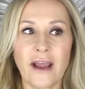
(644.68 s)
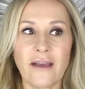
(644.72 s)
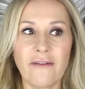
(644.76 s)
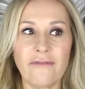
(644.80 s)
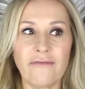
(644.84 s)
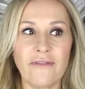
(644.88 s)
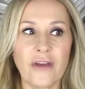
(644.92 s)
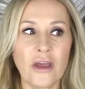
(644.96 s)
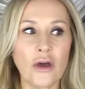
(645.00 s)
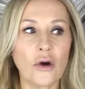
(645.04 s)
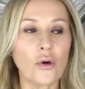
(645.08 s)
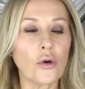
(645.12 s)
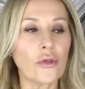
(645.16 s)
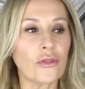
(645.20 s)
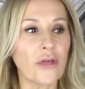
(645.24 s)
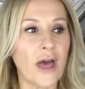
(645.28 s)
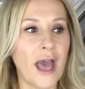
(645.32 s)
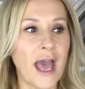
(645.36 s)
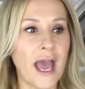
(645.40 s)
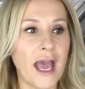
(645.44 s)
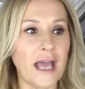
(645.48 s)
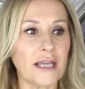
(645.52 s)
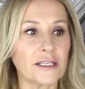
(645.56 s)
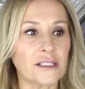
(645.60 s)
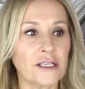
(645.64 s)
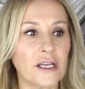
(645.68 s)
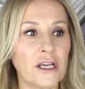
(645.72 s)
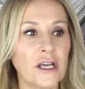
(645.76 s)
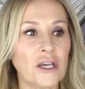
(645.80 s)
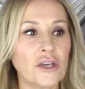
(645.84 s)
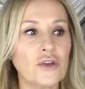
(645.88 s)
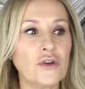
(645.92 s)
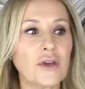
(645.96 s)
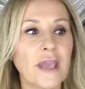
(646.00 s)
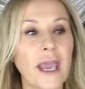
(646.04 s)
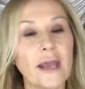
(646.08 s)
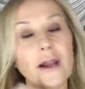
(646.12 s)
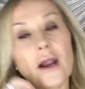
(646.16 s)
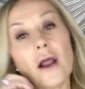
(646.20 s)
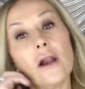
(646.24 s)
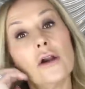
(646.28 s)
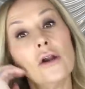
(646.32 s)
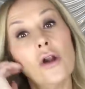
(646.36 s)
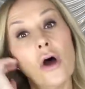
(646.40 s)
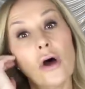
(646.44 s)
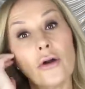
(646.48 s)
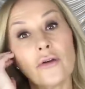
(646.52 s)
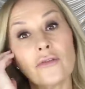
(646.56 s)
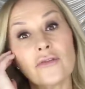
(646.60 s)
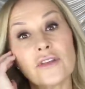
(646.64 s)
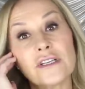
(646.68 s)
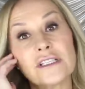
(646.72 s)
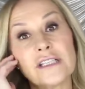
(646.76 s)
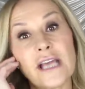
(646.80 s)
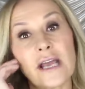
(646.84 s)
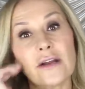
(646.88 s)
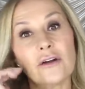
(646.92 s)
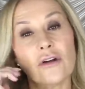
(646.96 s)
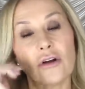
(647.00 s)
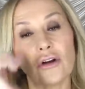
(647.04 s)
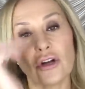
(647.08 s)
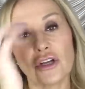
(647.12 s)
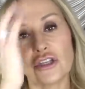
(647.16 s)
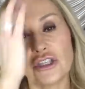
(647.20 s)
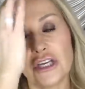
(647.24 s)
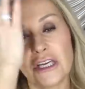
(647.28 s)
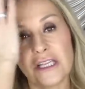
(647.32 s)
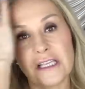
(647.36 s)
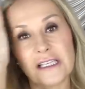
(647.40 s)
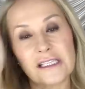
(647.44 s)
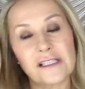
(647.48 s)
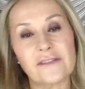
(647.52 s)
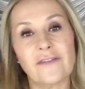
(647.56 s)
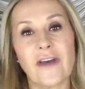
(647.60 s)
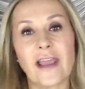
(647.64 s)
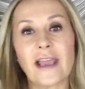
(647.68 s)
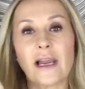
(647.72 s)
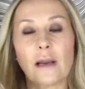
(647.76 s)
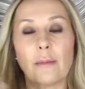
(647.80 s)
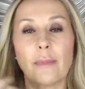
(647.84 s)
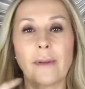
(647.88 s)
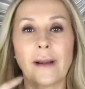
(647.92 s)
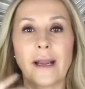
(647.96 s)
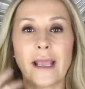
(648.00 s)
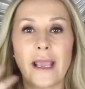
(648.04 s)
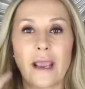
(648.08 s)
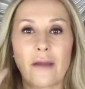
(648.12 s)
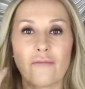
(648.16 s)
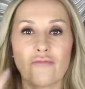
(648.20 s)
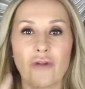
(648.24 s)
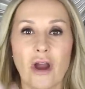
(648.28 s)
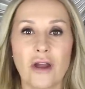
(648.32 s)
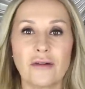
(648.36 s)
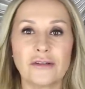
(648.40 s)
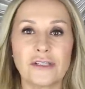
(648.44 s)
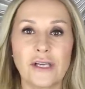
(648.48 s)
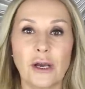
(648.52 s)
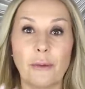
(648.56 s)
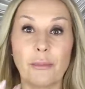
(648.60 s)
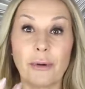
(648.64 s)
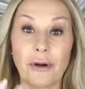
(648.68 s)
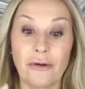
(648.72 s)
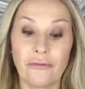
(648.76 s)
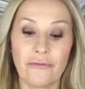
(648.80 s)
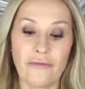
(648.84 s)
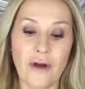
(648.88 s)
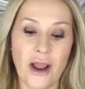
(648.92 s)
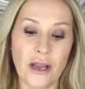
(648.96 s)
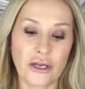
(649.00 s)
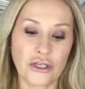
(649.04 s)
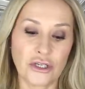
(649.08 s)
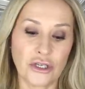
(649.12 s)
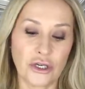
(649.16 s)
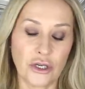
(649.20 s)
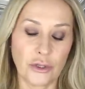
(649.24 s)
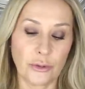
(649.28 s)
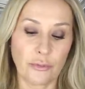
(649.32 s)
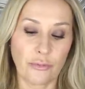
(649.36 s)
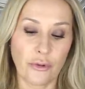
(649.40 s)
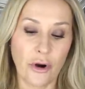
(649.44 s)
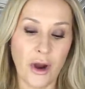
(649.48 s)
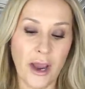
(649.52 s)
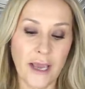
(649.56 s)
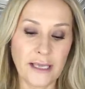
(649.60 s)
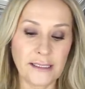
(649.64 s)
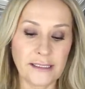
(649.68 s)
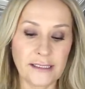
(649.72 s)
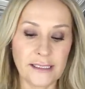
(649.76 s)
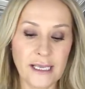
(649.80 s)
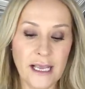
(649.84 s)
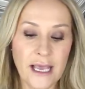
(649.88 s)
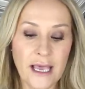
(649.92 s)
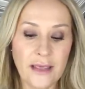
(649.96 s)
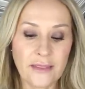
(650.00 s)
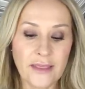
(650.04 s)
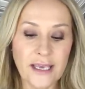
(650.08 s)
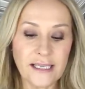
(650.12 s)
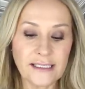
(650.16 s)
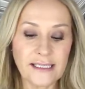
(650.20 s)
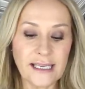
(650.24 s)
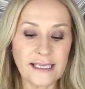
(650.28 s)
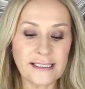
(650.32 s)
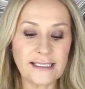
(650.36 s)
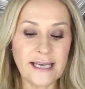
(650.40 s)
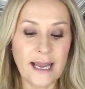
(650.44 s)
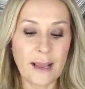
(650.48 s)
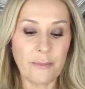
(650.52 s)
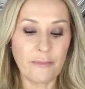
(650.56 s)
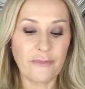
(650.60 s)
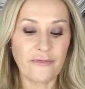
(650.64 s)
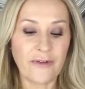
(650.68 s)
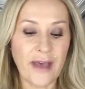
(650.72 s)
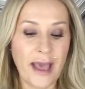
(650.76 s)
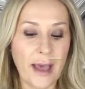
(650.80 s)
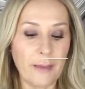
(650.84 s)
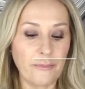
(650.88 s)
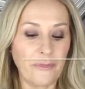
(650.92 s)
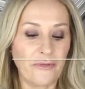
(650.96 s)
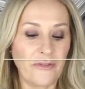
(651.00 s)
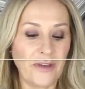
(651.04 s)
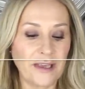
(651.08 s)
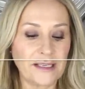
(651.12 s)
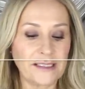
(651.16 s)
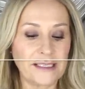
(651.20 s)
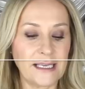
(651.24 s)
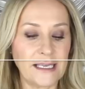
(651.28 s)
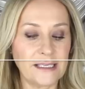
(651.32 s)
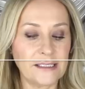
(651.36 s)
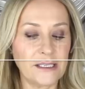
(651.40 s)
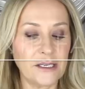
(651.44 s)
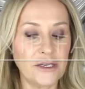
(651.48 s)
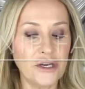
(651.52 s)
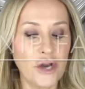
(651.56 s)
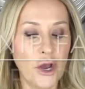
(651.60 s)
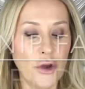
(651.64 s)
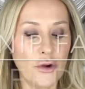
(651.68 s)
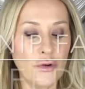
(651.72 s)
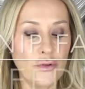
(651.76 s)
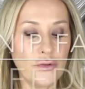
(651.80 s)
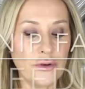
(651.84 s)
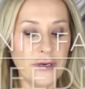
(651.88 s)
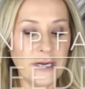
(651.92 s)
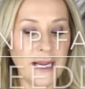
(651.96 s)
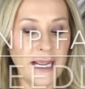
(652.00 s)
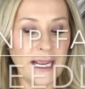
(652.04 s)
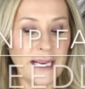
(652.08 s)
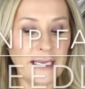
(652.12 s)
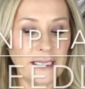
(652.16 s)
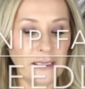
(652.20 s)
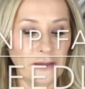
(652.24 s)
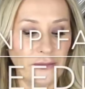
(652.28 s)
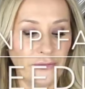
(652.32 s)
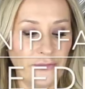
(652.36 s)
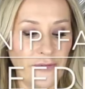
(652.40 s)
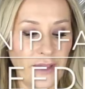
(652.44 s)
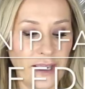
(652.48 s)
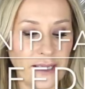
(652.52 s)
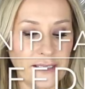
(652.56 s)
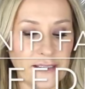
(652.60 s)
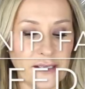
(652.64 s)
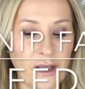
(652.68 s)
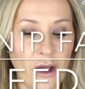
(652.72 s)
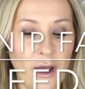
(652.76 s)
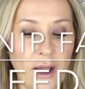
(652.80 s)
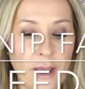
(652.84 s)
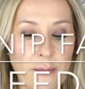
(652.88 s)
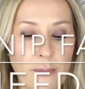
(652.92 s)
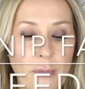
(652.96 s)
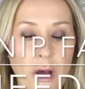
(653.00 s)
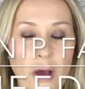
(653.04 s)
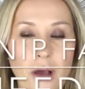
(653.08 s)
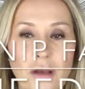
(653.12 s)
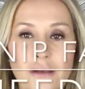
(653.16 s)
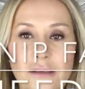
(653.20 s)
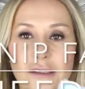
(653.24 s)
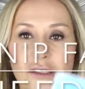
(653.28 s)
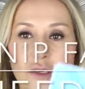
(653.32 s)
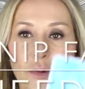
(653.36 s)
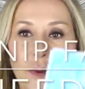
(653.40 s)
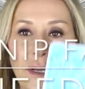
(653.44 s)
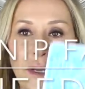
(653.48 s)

and I feel that you get a lot of the technology that's available in Rodial but a fraction of the price. This is Nip+Fab Fix's No Needle Fix Eye Mask